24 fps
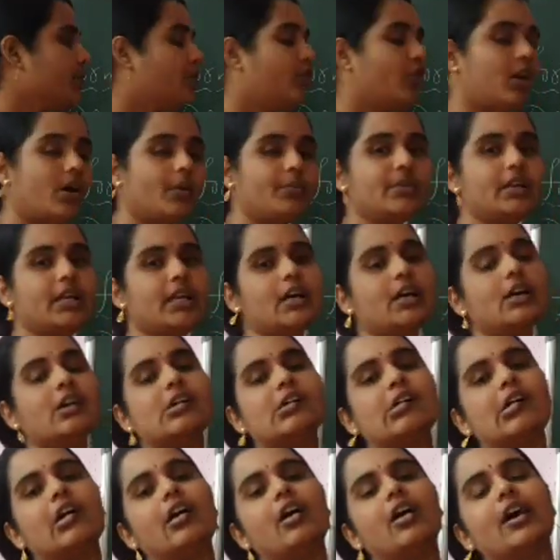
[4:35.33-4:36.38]
formula
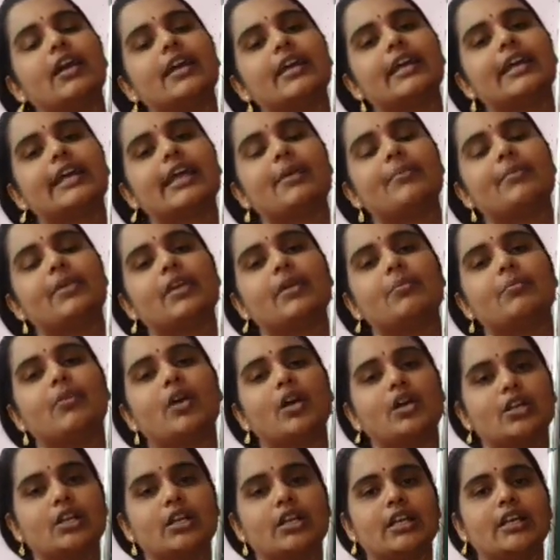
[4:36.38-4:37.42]
or
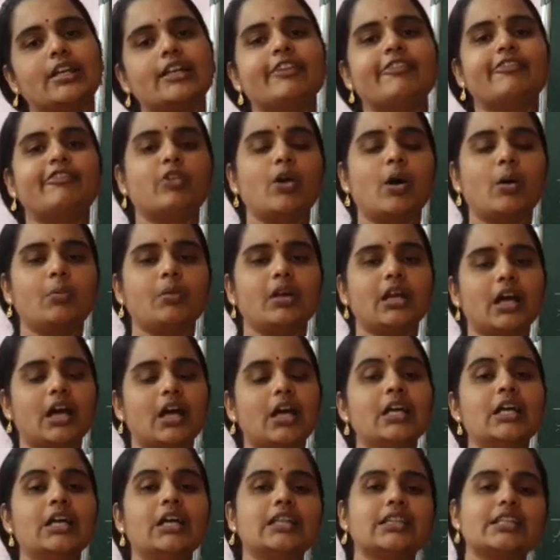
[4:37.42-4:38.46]
molecular
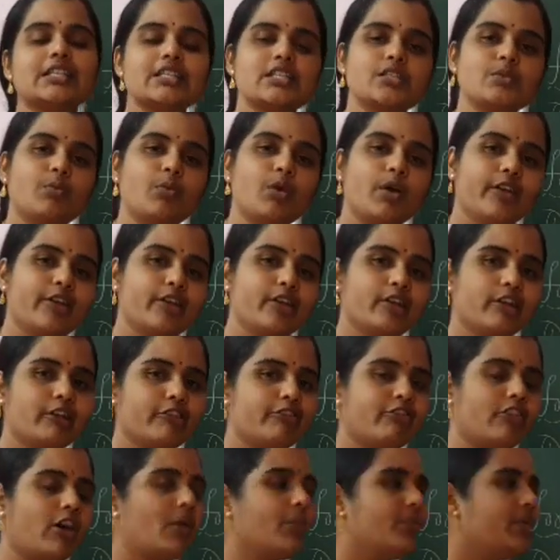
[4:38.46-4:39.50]
formula. This molecular
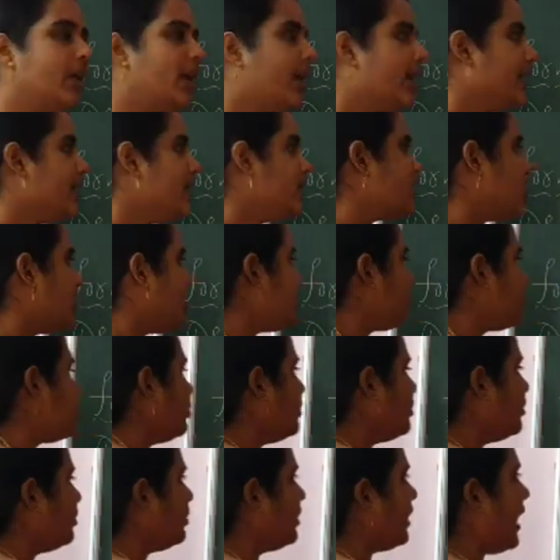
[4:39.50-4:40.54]
formula is also
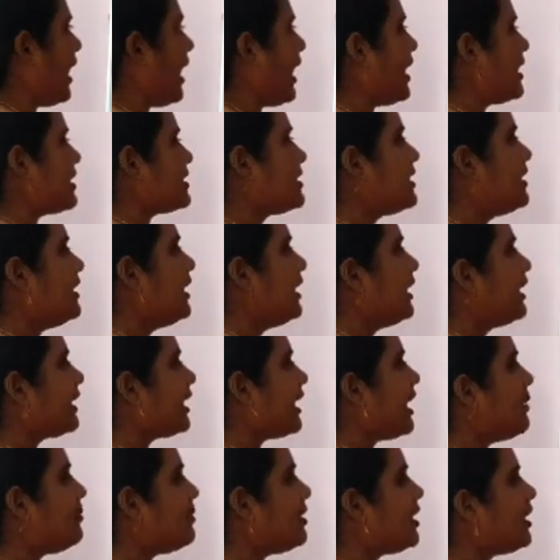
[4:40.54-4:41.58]
known as
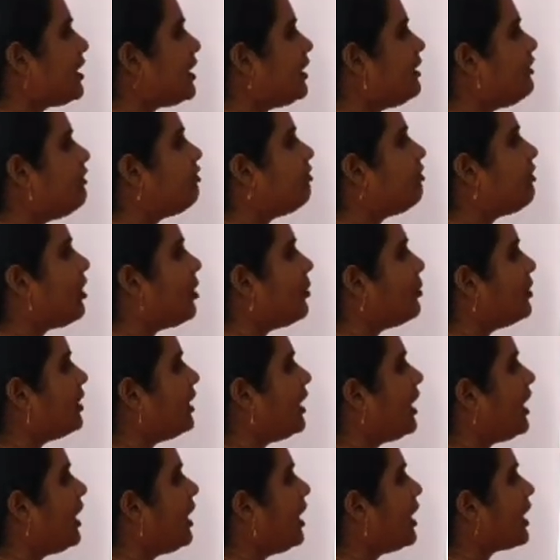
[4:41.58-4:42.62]
chemical
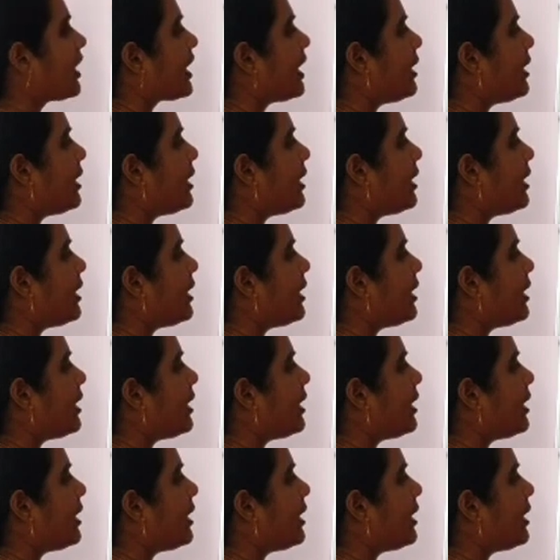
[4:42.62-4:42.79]
formula.